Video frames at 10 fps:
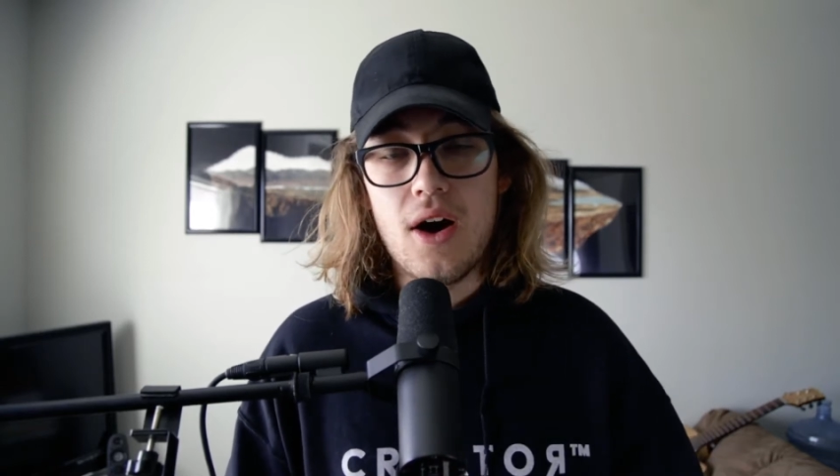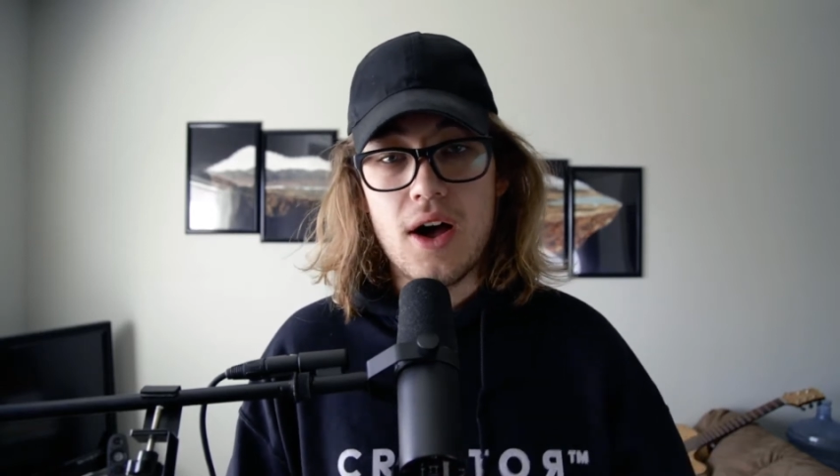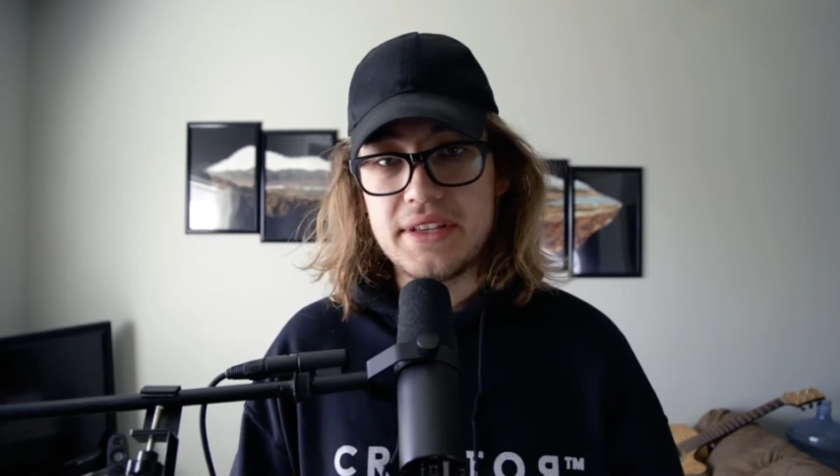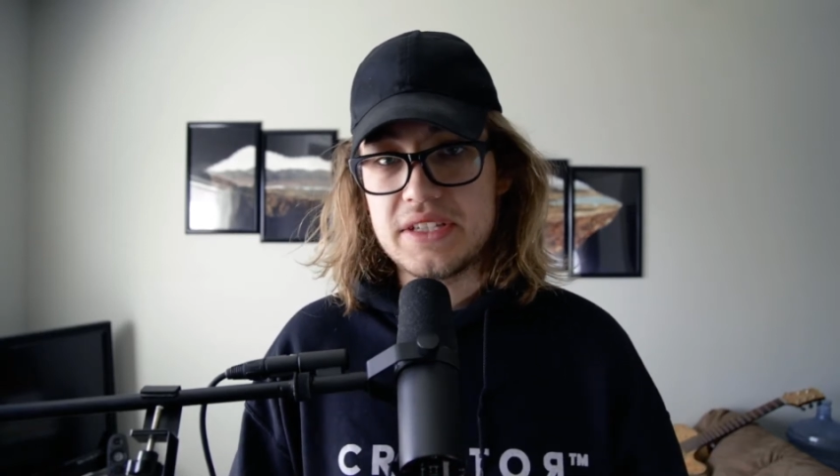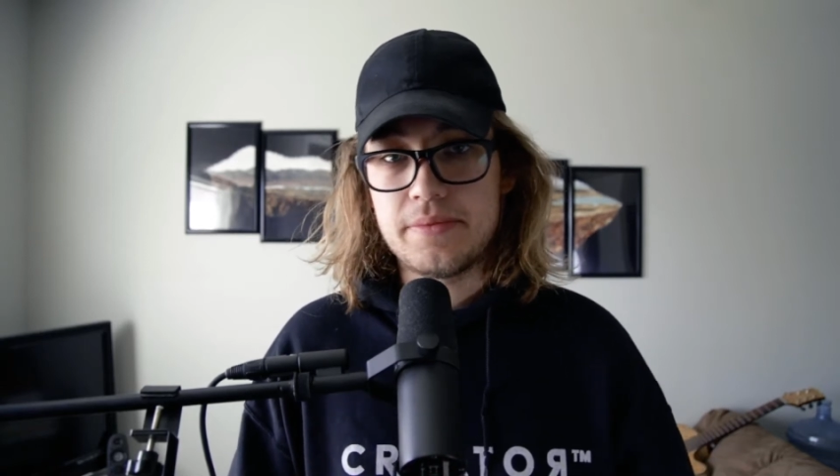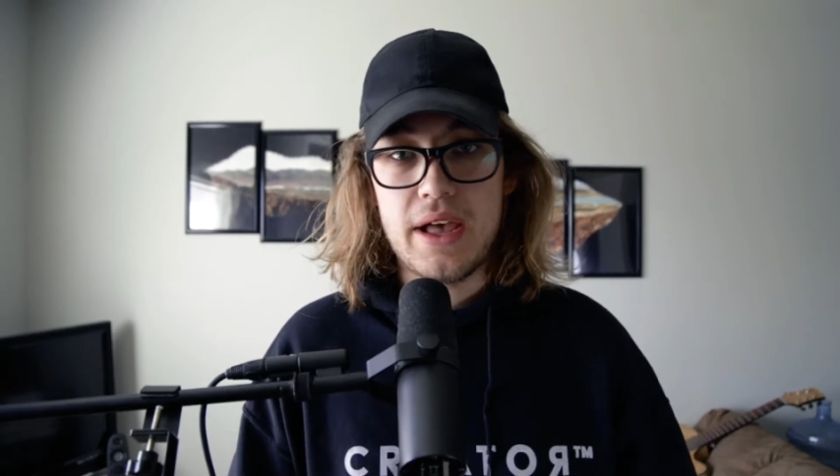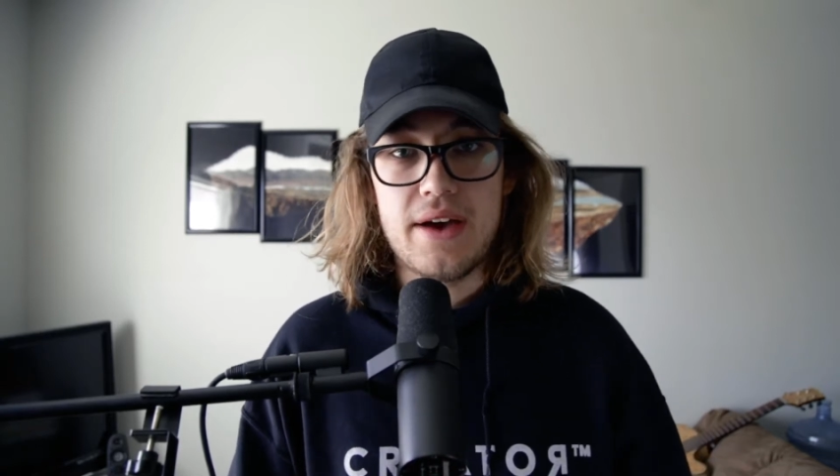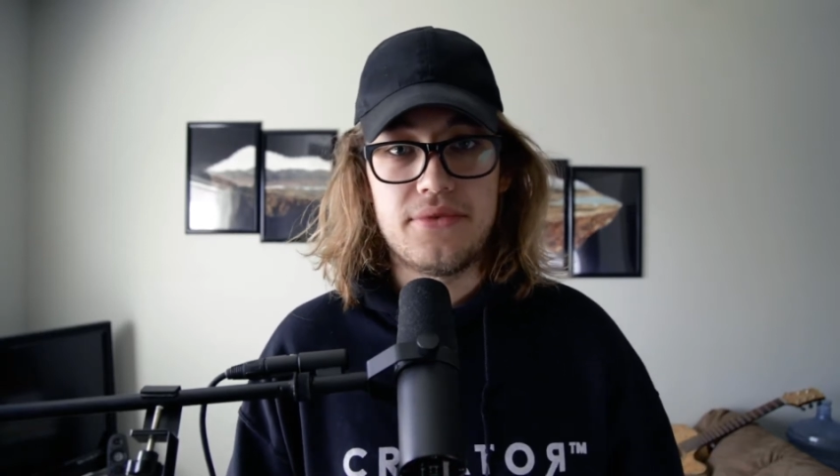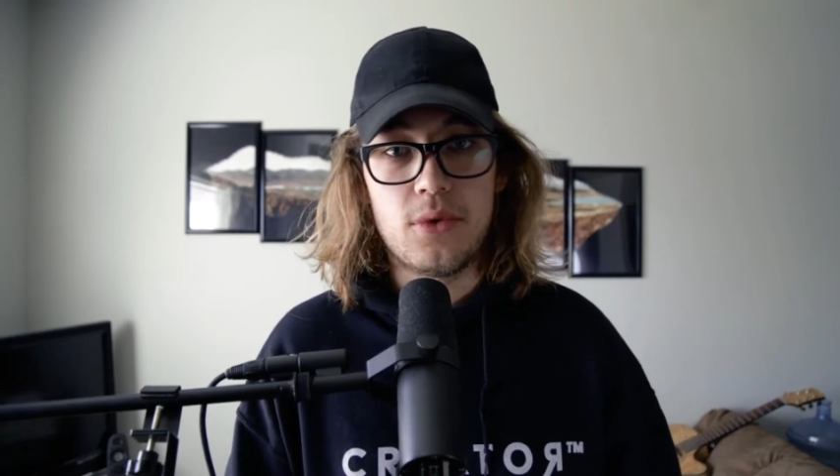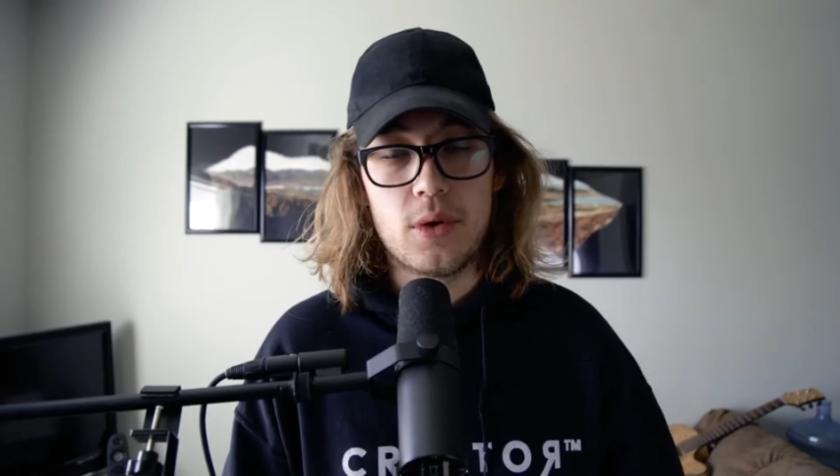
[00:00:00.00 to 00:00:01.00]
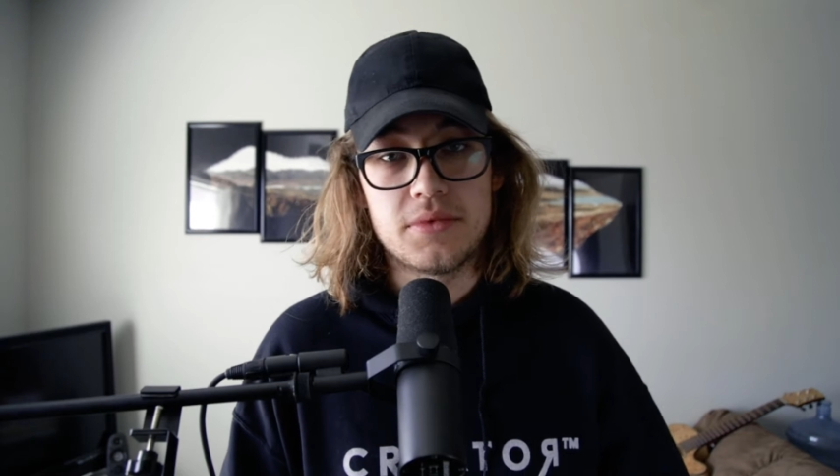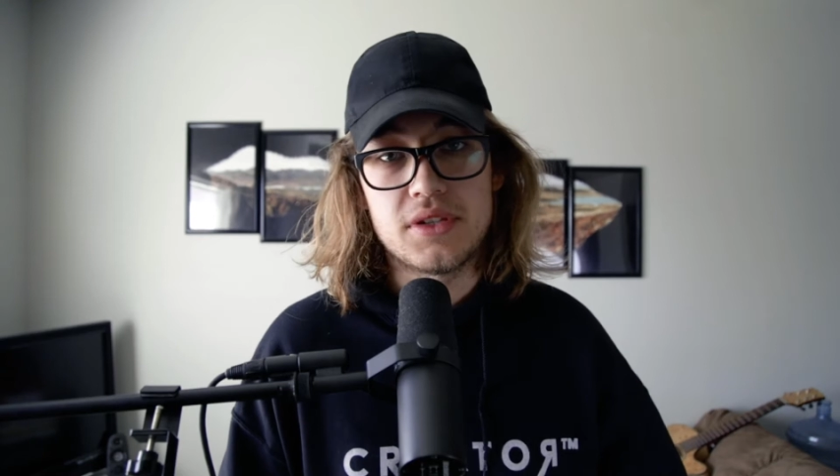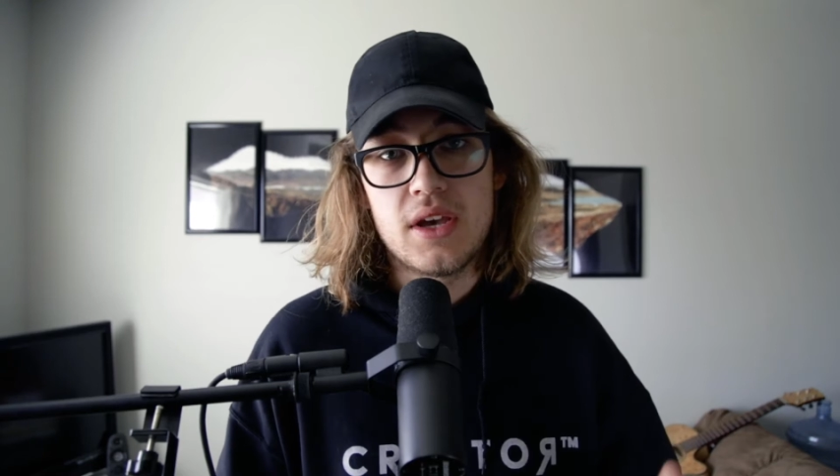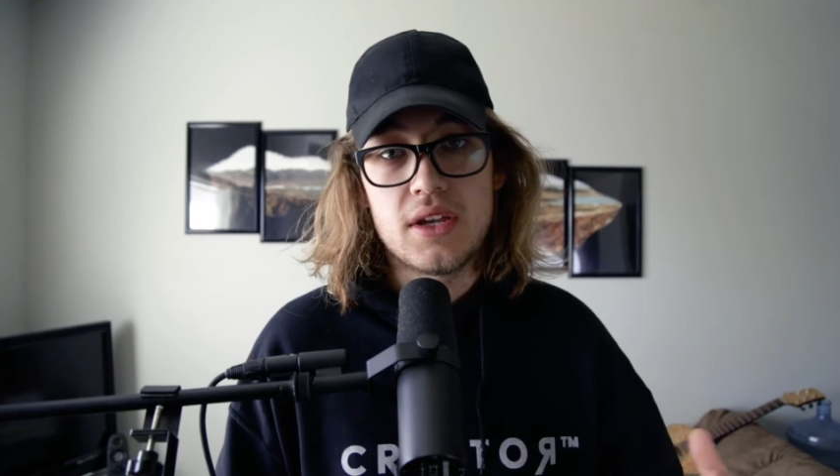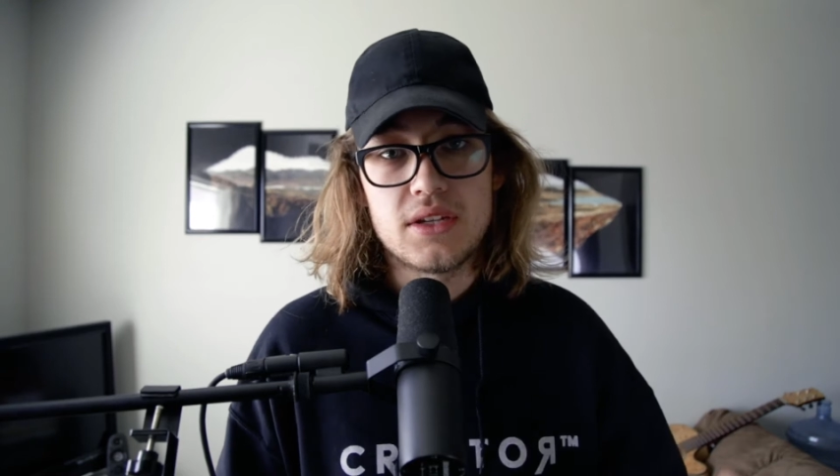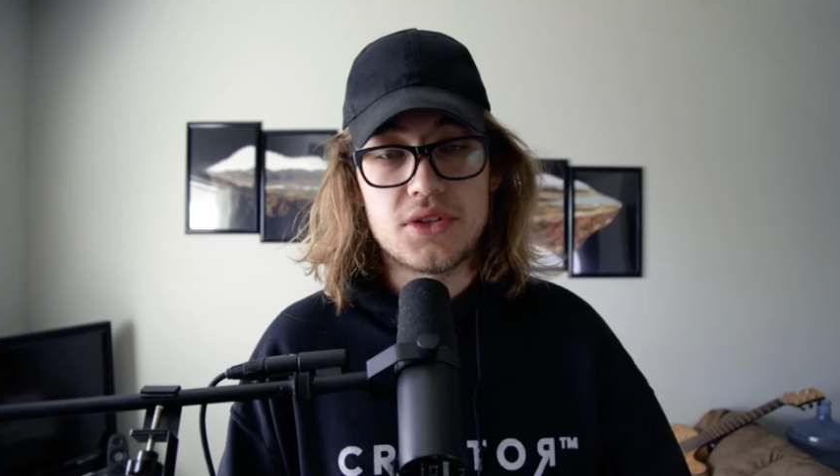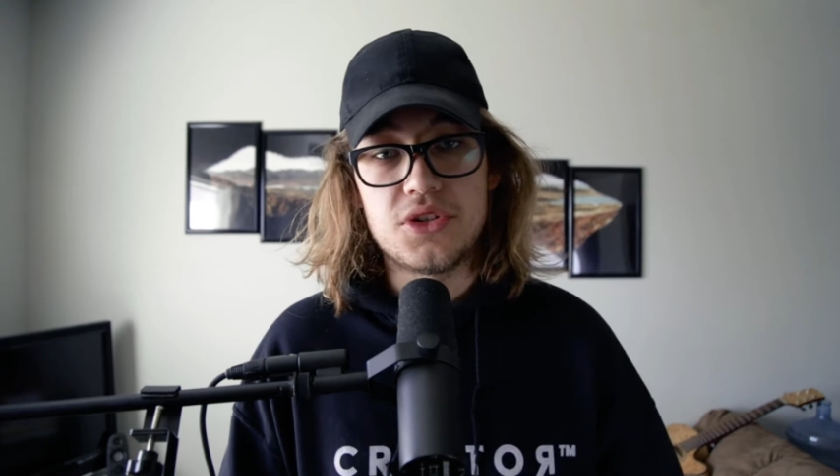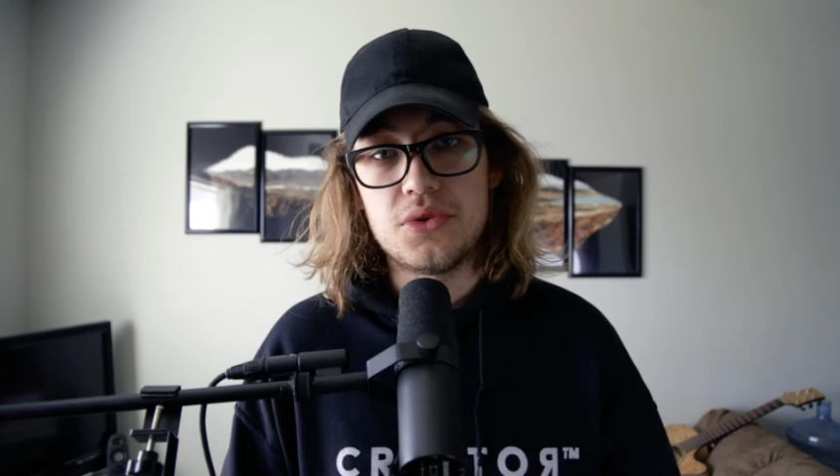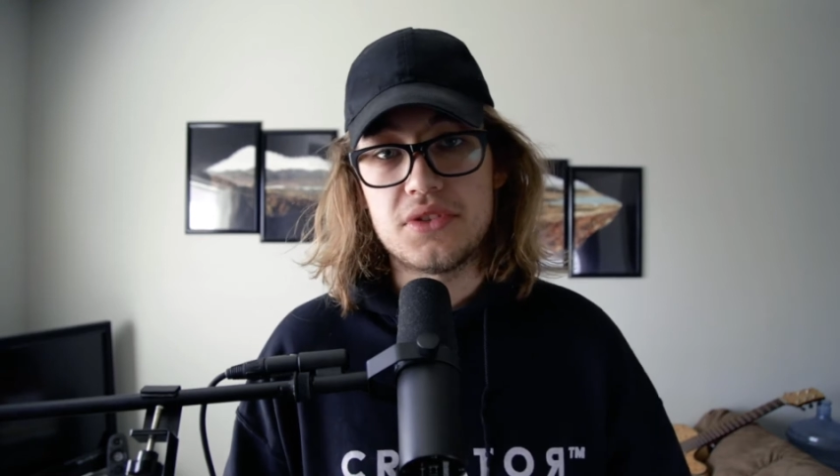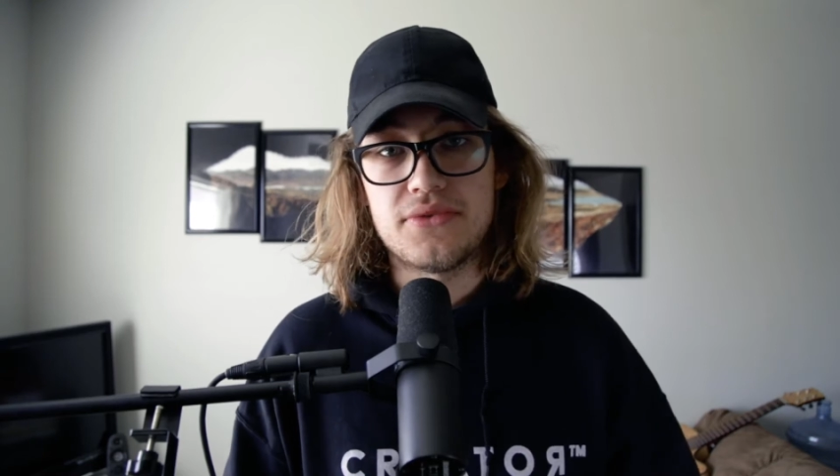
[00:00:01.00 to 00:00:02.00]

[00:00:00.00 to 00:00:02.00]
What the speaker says: on these platforms to choose